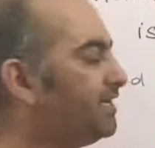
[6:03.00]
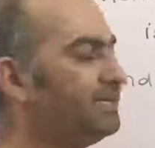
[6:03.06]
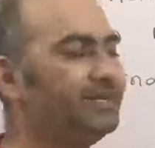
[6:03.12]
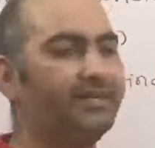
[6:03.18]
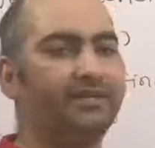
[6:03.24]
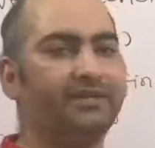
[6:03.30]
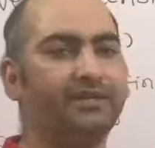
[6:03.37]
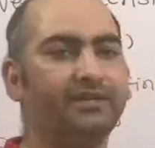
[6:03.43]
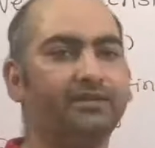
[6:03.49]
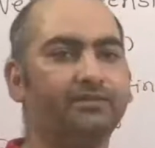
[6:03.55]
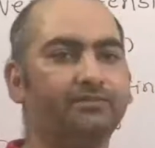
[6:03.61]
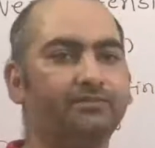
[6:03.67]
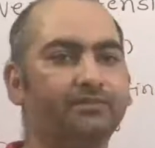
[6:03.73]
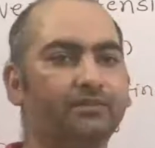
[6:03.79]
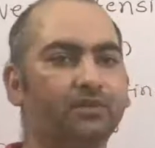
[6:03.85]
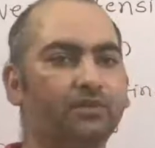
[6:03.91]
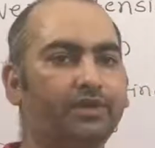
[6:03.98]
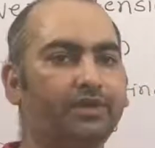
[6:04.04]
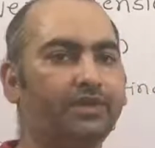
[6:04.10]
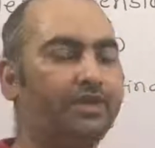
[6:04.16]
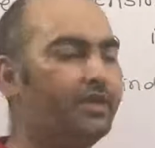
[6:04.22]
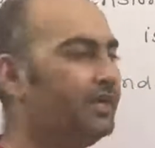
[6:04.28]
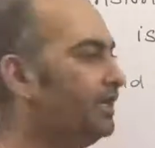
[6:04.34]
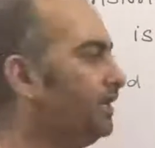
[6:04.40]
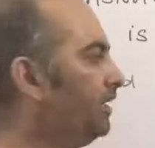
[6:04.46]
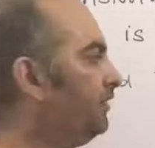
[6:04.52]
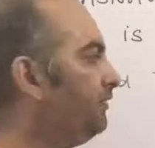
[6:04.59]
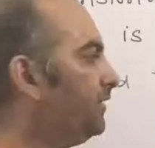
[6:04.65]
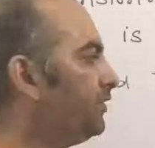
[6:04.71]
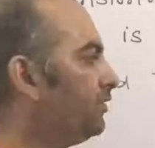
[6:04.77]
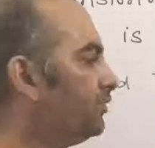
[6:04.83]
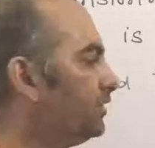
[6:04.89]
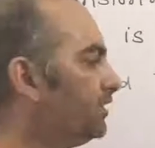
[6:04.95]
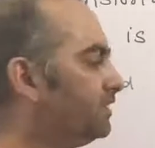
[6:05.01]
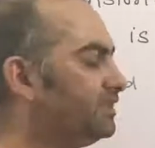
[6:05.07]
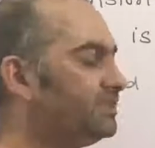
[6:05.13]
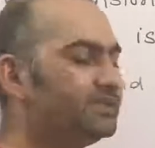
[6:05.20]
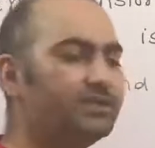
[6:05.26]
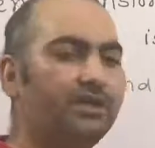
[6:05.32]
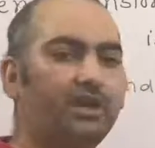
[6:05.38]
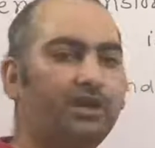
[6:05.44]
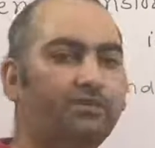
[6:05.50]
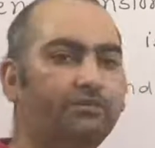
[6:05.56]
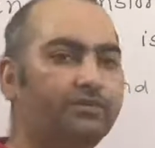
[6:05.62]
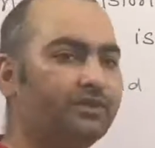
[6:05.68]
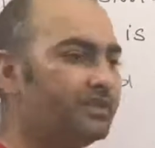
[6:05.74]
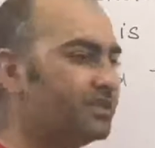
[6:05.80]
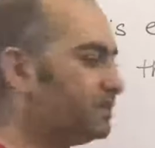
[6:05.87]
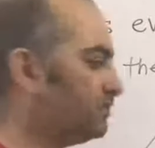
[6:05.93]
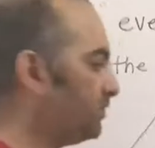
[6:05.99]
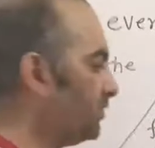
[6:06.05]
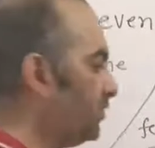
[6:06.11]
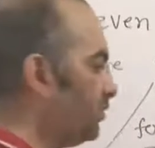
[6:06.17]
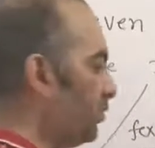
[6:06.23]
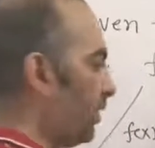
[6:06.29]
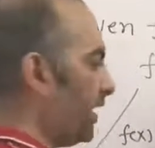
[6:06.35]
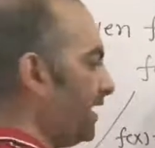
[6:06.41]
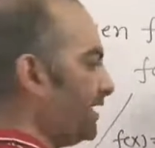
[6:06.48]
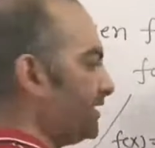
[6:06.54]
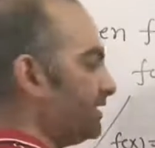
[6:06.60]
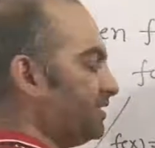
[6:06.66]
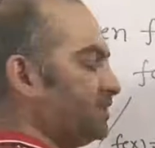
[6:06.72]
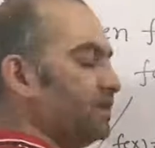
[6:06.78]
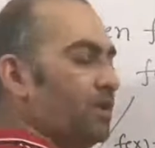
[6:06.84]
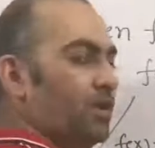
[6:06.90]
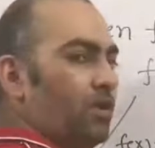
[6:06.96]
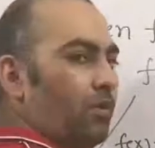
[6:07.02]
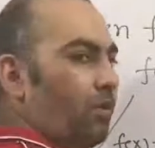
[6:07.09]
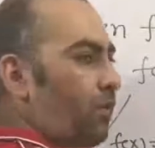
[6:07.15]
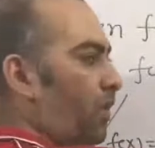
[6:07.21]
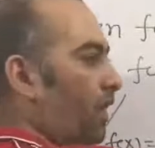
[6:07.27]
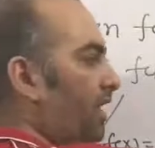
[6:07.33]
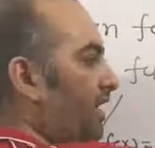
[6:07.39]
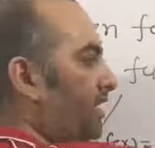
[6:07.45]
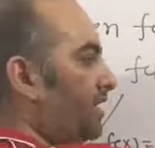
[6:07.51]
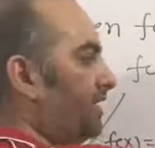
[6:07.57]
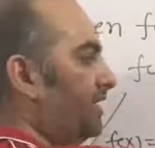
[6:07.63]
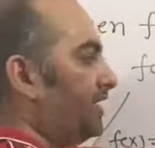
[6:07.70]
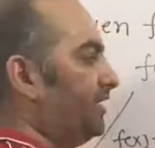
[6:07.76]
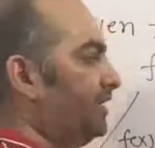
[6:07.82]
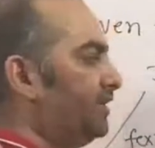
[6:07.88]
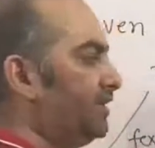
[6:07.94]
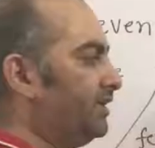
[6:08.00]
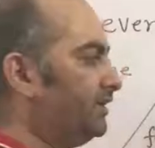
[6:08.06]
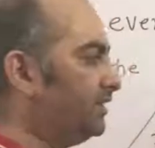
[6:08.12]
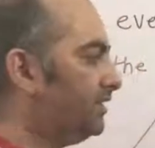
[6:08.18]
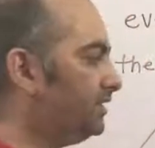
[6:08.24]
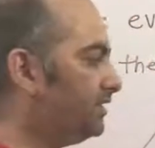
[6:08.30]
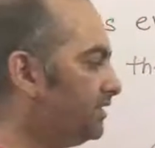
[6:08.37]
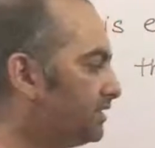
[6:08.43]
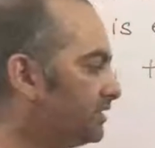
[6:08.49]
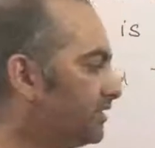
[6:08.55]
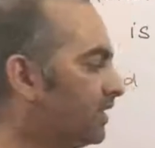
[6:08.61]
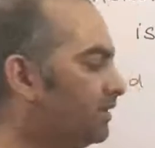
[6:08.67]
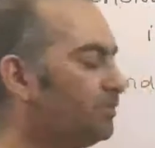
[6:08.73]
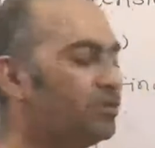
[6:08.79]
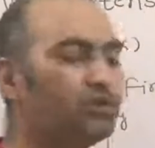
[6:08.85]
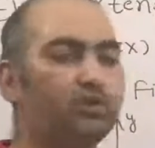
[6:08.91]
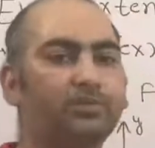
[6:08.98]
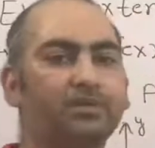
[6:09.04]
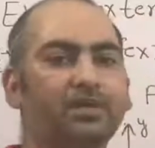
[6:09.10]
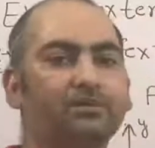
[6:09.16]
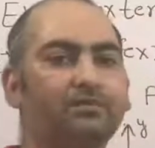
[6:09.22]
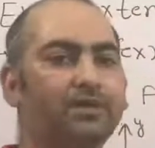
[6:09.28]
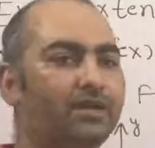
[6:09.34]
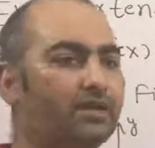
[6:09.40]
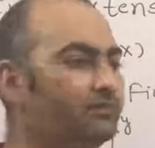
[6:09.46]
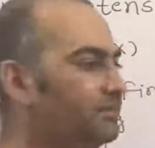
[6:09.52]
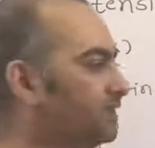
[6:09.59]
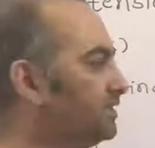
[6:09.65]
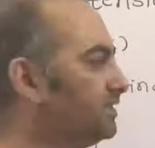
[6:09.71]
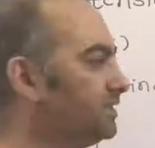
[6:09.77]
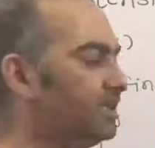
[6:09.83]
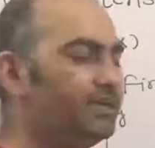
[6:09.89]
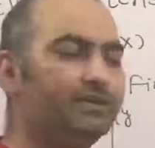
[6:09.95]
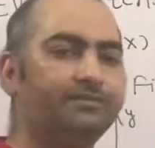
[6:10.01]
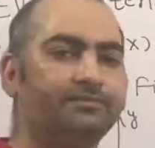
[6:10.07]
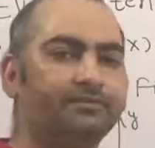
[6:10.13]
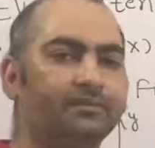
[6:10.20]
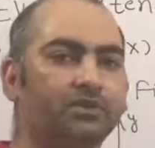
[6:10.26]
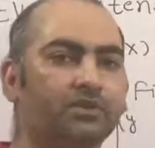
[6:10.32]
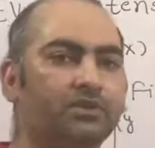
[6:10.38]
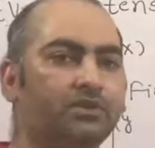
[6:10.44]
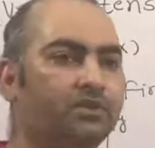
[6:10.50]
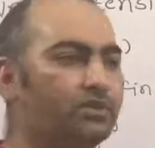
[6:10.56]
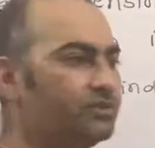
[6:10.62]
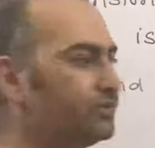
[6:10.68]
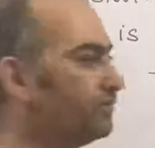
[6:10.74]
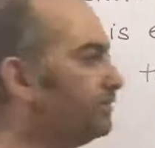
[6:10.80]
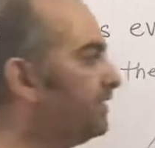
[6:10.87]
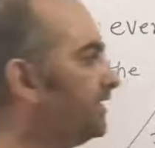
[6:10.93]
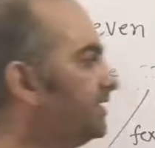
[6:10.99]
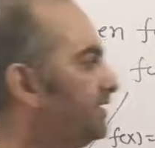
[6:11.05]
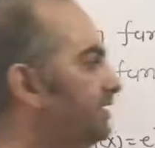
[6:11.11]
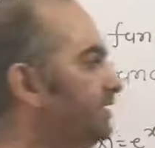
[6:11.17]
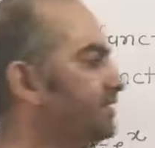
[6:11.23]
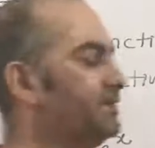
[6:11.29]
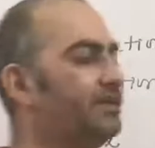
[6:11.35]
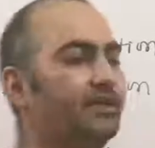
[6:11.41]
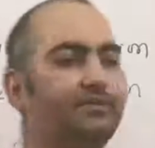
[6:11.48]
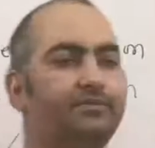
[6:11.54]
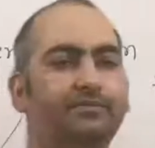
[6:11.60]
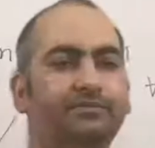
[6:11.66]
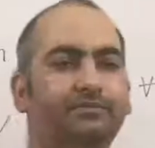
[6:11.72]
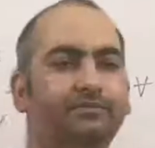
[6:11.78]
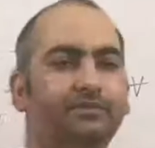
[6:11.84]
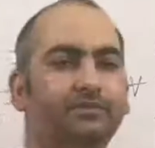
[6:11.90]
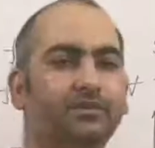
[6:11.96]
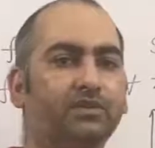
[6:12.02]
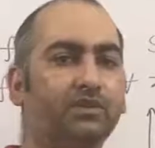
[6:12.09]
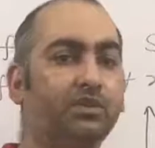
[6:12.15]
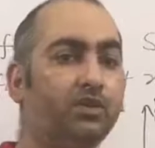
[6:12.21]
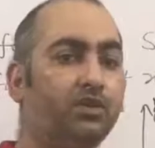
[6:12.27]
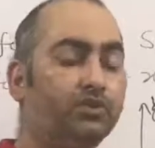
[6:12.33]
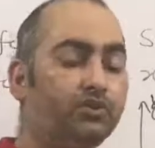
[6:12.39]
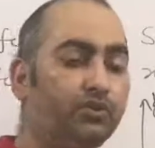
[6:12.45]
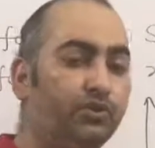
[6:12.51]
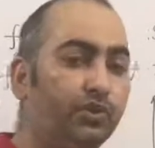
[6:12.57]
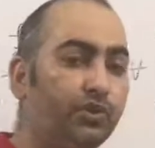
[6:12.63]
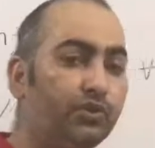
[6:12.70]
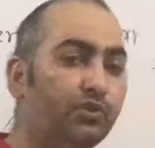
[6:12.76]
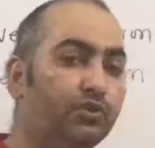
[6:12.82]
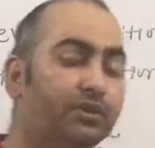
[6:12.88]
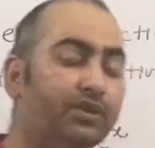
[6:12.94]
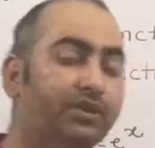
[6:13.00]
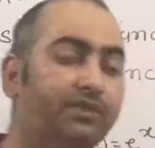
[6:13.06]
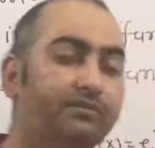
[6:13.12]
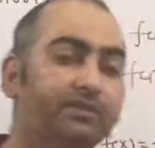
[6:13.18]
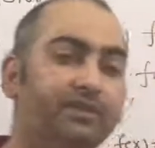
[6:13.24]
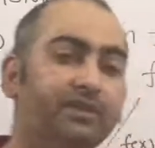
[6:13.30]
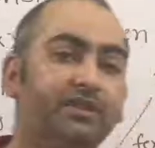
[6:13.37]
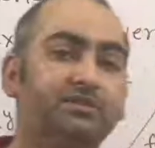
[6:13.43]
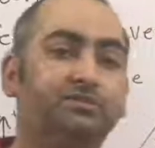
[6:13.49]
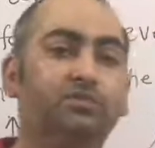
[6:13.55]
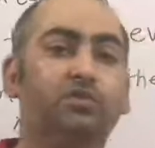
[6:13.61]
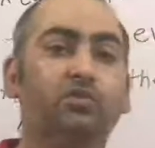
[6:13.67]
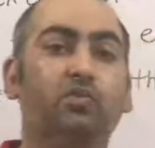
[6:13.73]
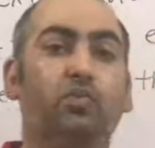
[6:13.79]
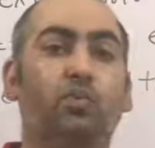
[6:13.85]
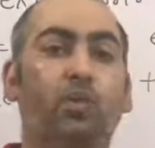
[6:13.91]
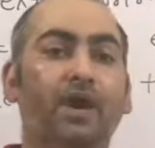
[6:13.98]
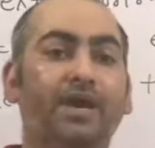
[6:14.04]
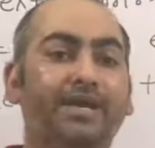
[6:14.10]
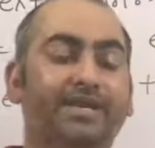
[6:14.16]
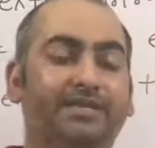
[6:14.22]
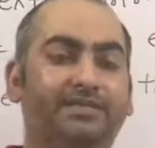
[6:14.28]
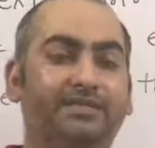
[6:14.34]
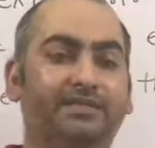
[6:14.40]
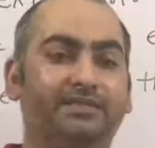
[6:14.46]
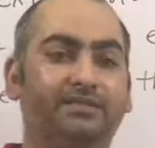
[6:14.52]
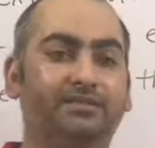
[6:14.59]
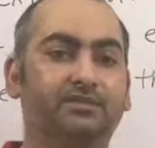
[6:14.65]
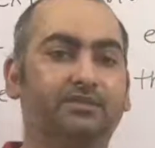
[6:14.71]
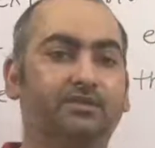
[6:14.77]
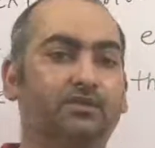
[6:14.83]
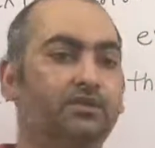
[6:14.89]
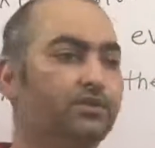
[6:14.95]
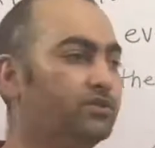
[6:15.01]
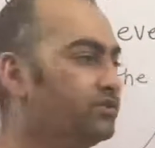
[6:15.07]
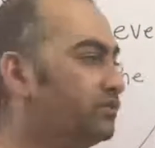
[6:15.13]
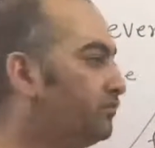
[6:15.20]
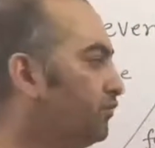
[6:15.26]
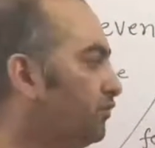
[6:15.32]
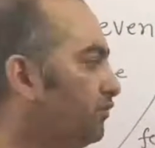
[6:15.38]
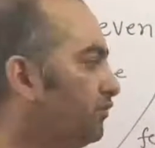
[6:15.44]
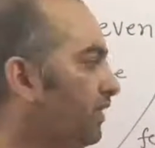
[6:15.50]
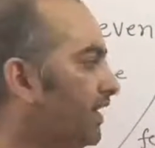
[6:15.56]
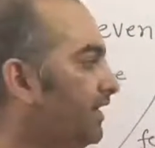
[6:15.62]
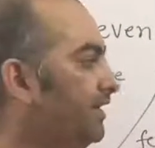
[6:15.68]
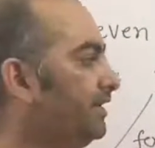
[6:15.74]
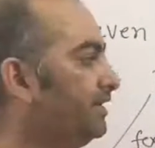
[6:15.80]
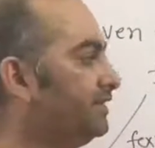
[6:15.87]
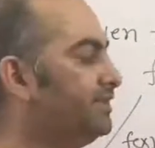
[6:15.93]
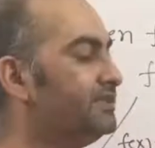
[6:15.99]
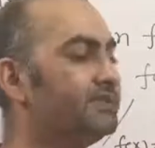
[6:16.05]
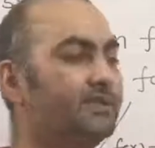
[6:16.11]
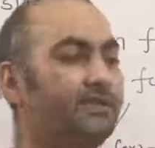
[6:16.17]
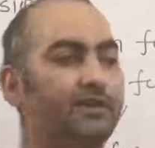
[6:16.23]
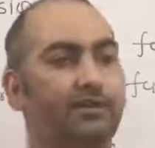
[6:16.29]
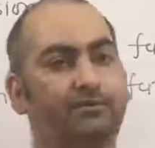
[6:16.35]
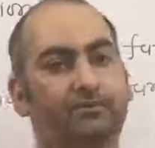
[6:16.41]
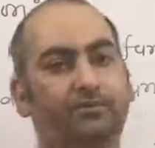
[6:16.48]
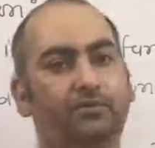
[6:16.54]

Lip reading: degree, okay, if I rotate this graph with respect to y-axis 180 degree, then this graph automatically will come this side. So we'll get this graph. So you are rotating with respect to y-axis. So for finding this graph,